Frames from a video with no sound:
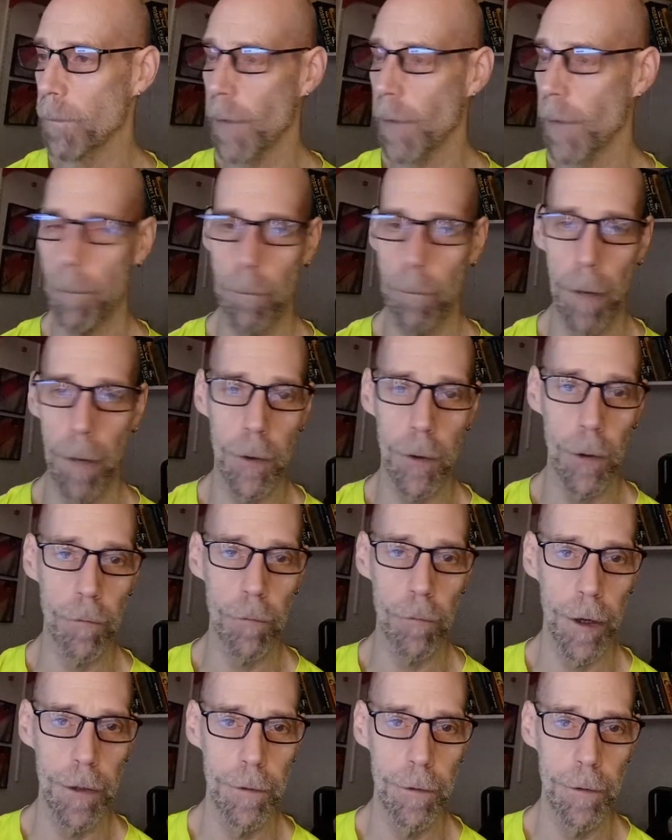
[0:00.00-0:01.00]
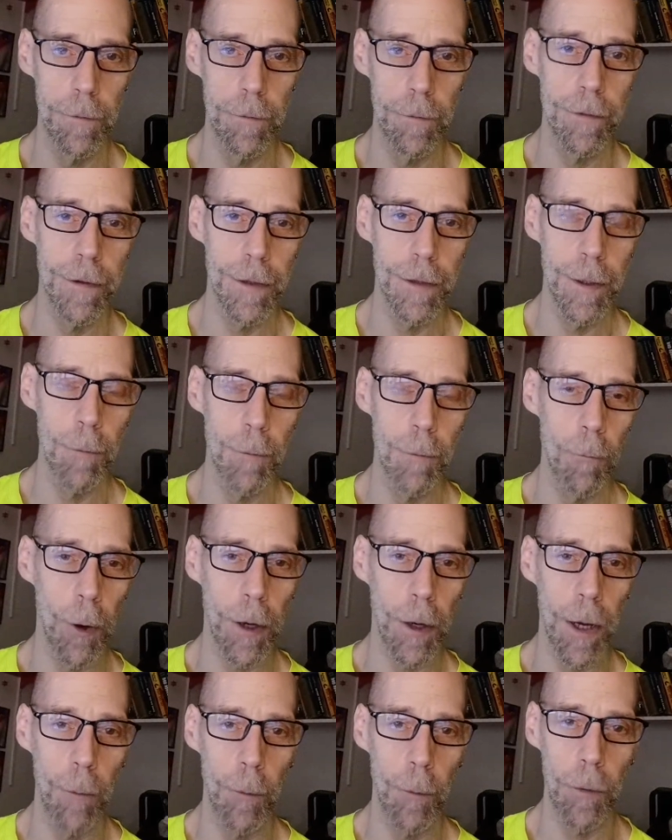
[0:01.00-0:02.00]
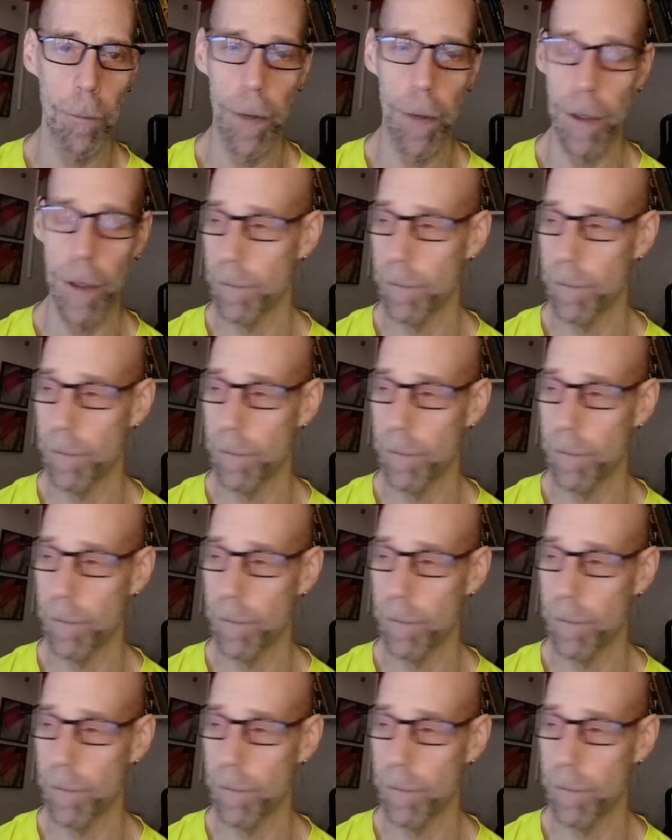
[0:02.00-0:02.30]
my girlfriend broke up with me.